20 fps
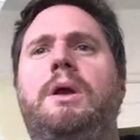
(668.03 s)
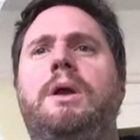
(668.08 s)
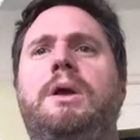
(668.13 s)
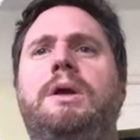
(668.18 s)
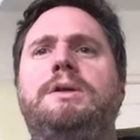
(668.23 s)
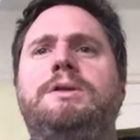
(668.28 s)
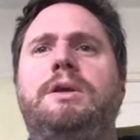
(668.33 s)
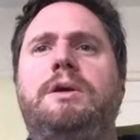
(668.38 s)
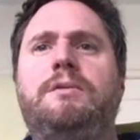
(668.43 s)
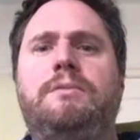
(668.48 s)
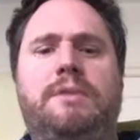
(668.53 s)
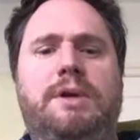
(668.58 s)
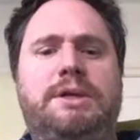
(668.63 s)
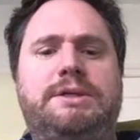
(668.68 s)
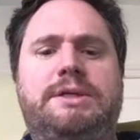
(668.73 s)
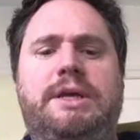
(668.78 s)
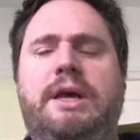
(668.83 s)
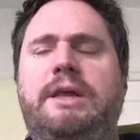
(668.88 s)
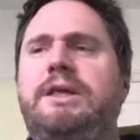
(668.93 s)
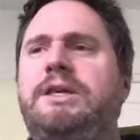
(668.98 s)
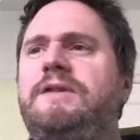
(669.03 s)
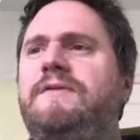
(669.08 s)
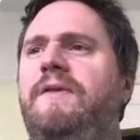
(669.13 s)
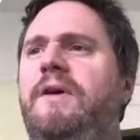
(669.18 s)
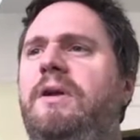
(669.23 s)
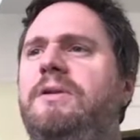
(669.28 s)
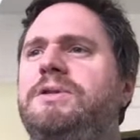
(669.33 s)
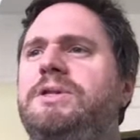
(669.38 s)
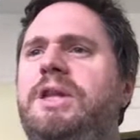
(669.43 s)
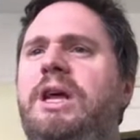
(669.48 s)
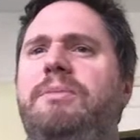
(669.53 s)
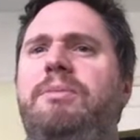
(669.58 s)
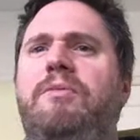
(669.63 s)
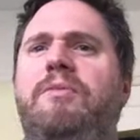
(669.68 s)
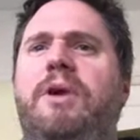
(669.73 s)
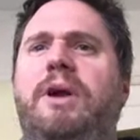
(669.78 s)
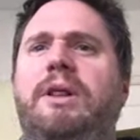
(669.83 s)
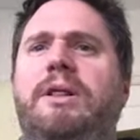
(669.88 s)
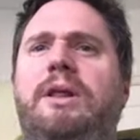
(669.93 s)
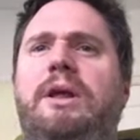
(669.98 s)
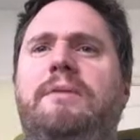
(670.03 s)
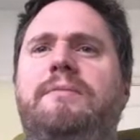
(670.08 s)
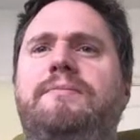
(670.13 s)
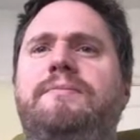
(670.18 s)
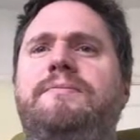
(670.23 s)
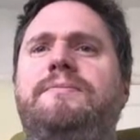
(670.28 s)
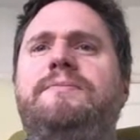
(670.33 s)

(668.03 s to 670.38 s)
So let's get this phylogeny up and running then.